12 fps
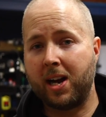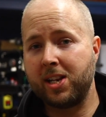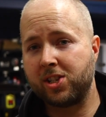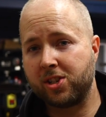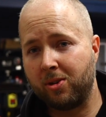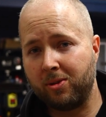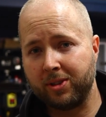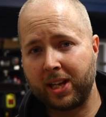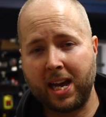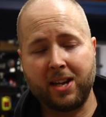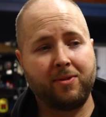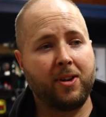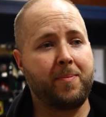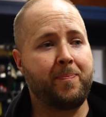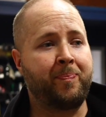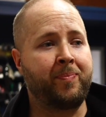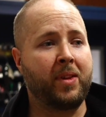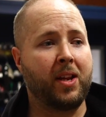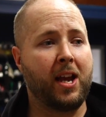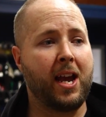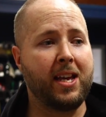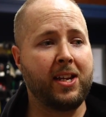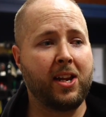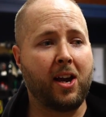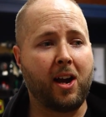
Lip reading: I sold out of it, and